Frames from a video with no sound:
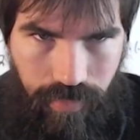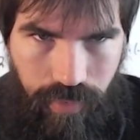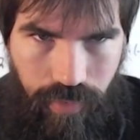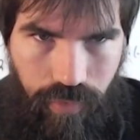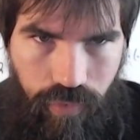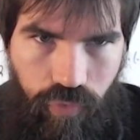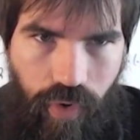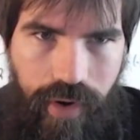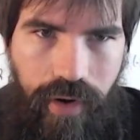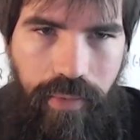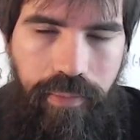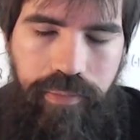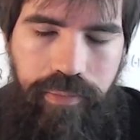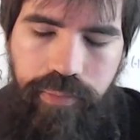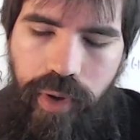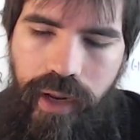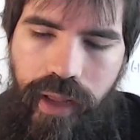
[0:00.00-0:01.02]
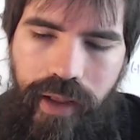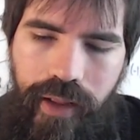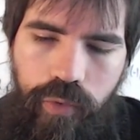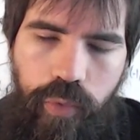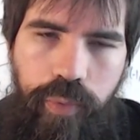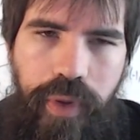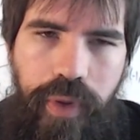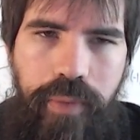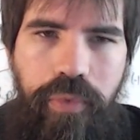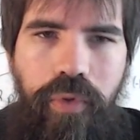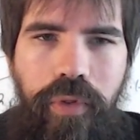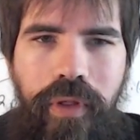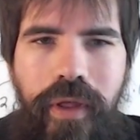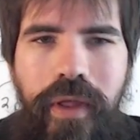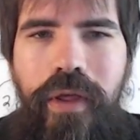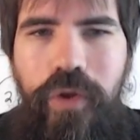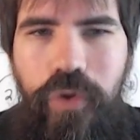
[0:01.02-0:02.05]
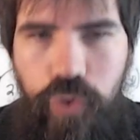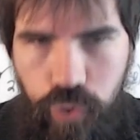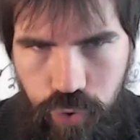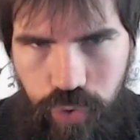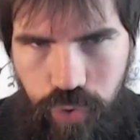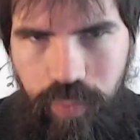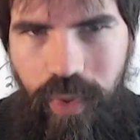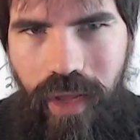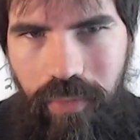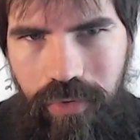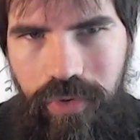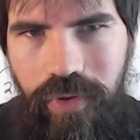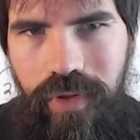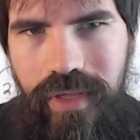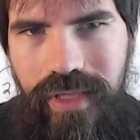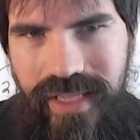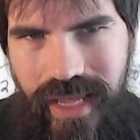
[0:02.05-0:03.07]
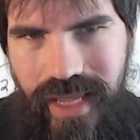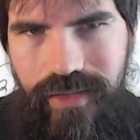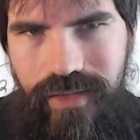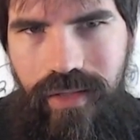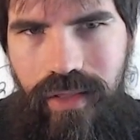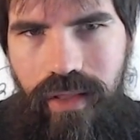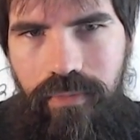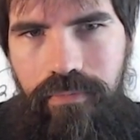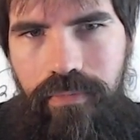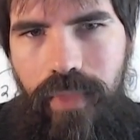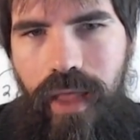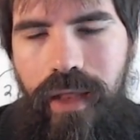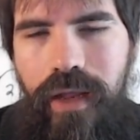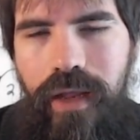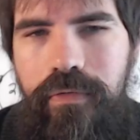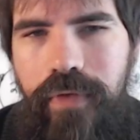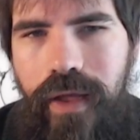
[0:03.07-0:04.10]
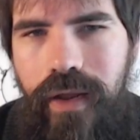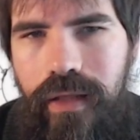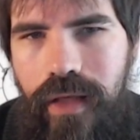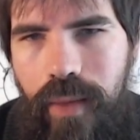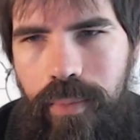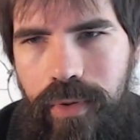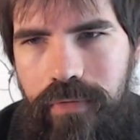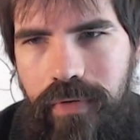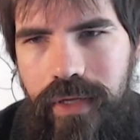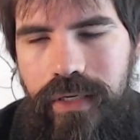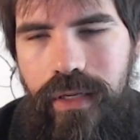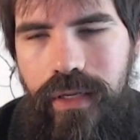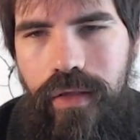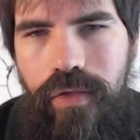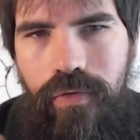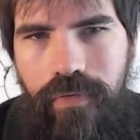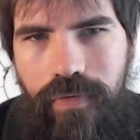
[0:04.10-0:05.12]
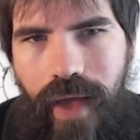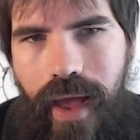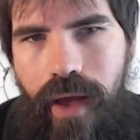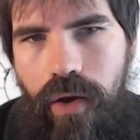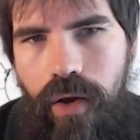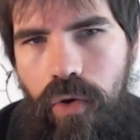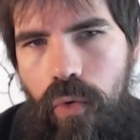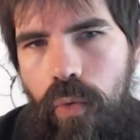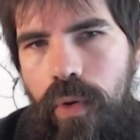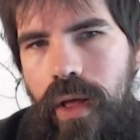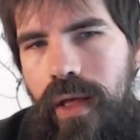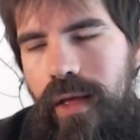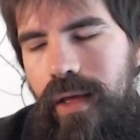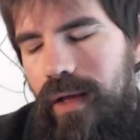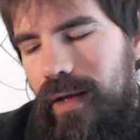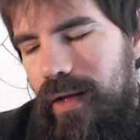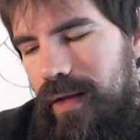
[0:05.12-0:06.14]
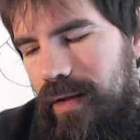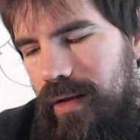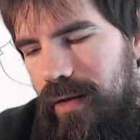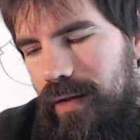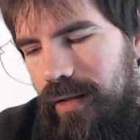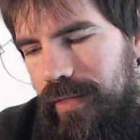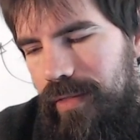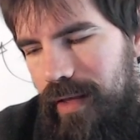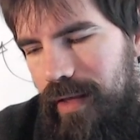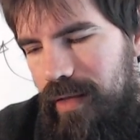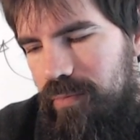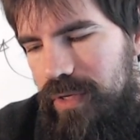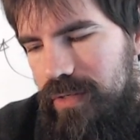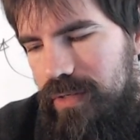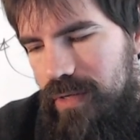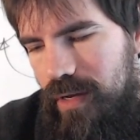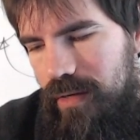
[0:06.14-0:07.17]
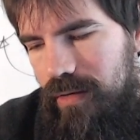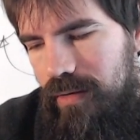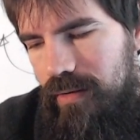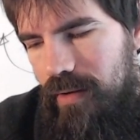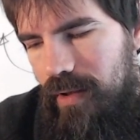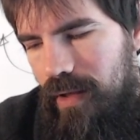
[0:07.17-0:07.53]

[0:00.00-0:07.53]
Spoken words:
try to butt heads with people, you should be able to get to them. And I've had a couple of ideas of how that can be done.